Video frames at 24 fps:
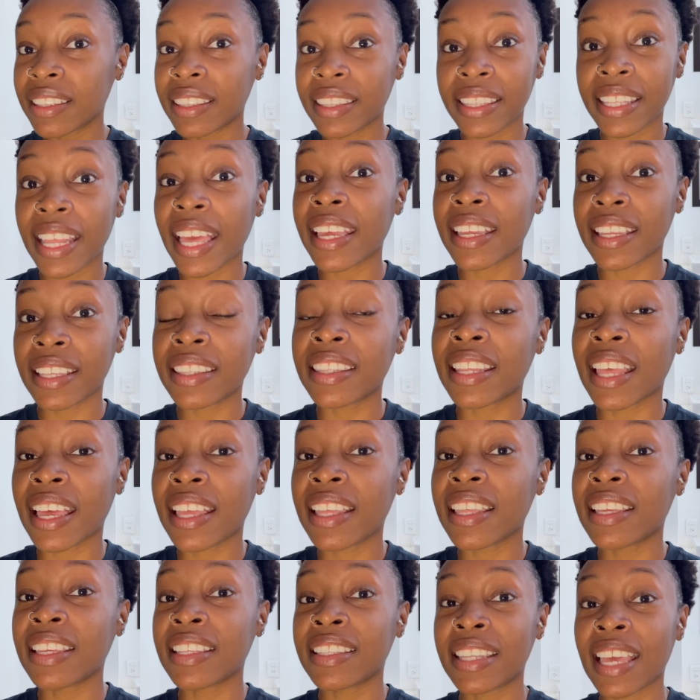their
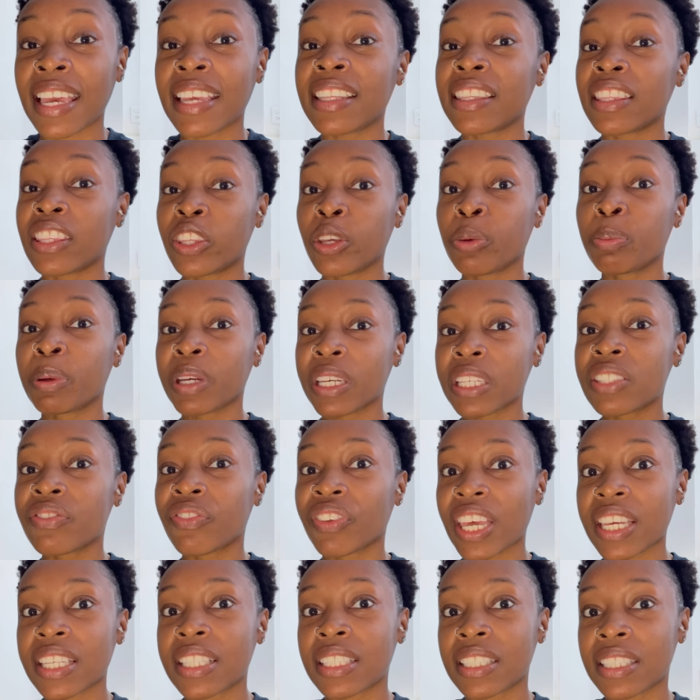biggest
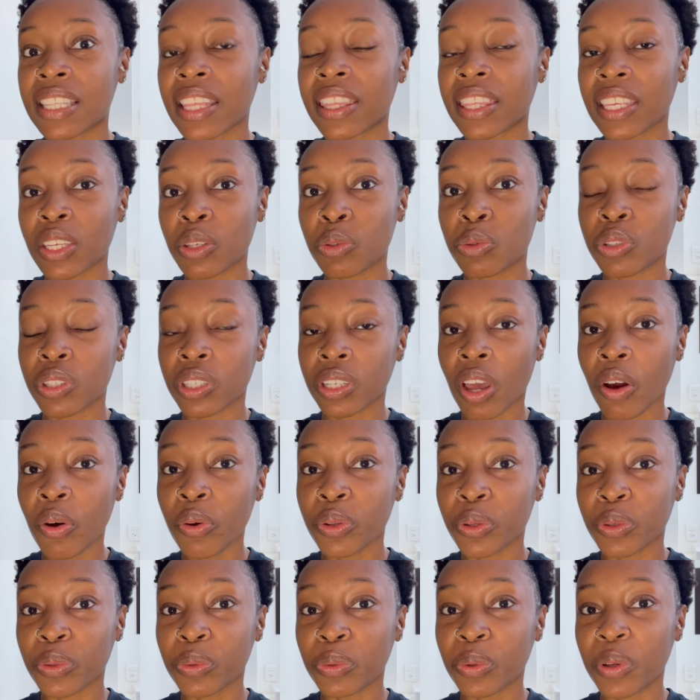flex is that they used to know
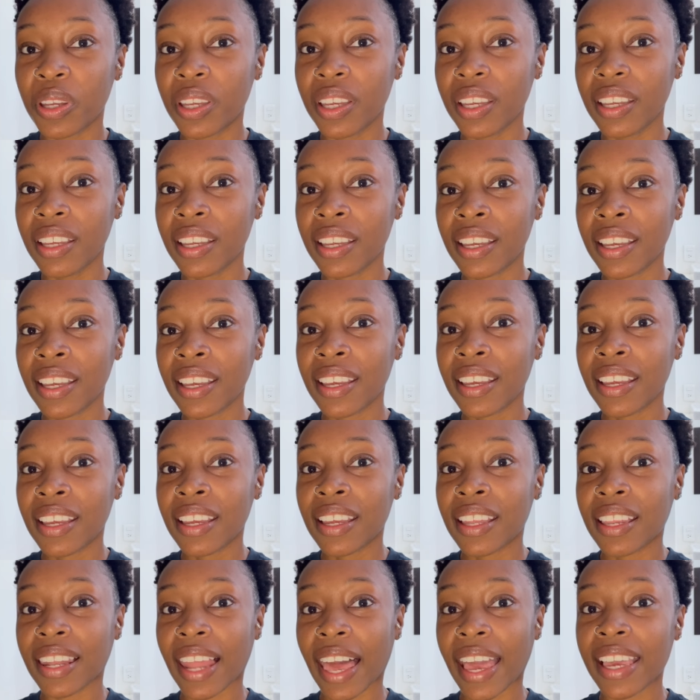you.
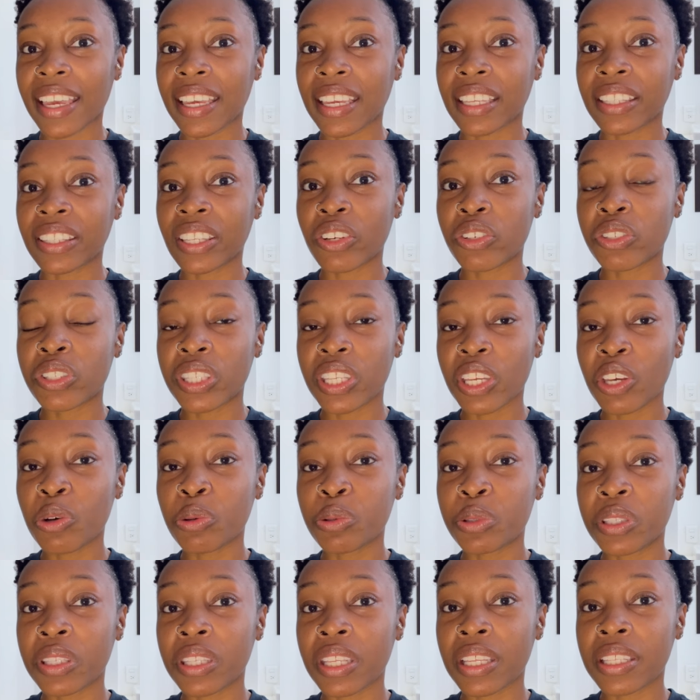Like, they're
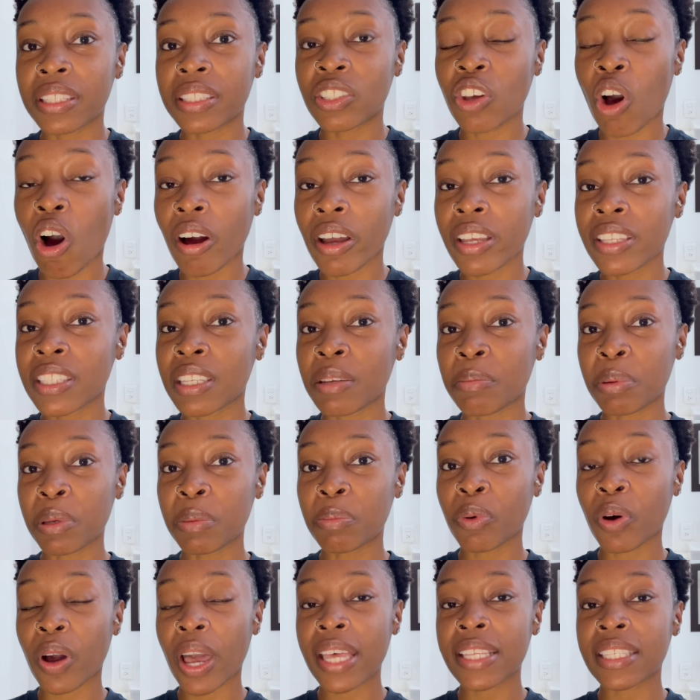still talking to
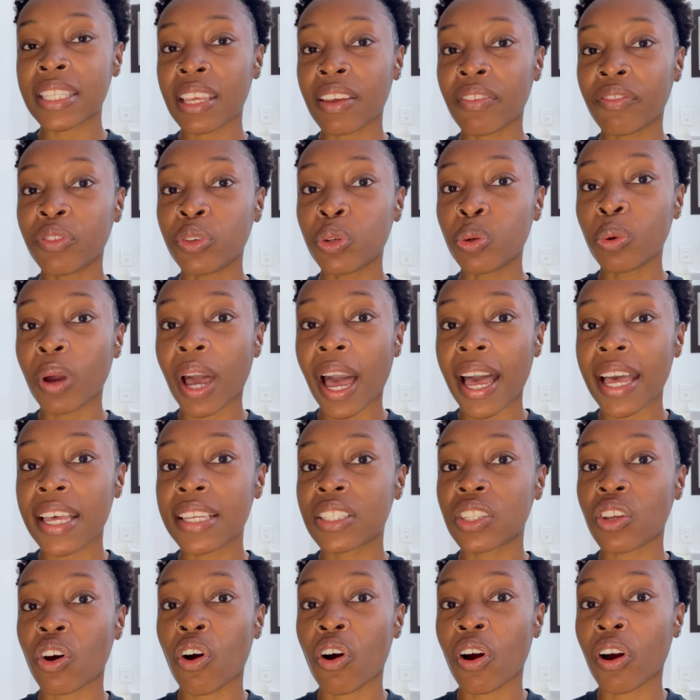people as if you
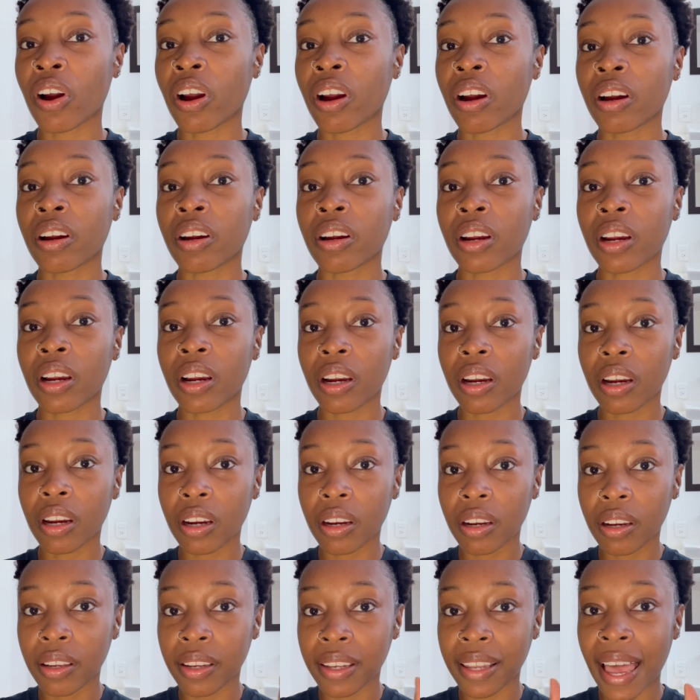guys are
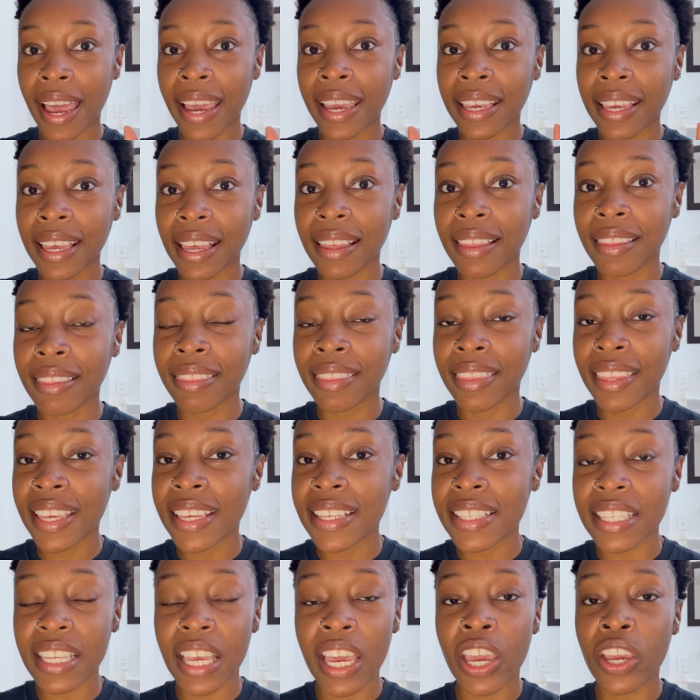like
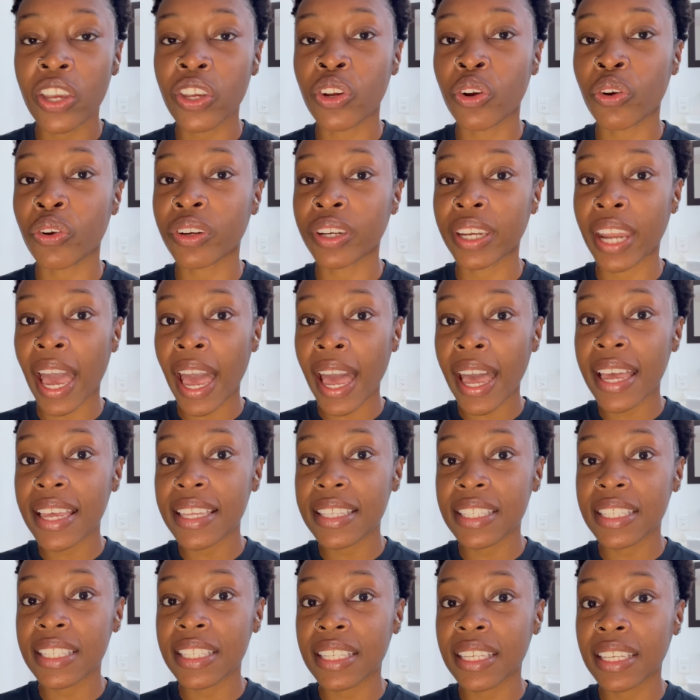this and you're
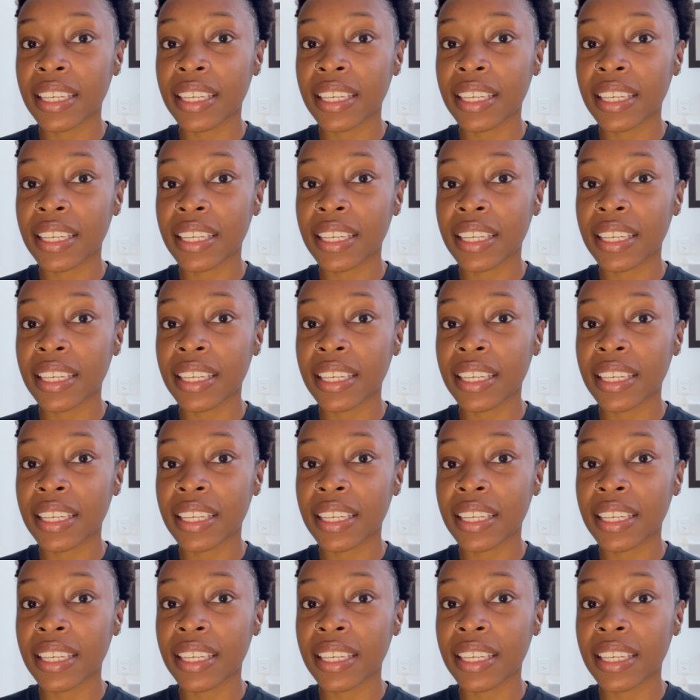not.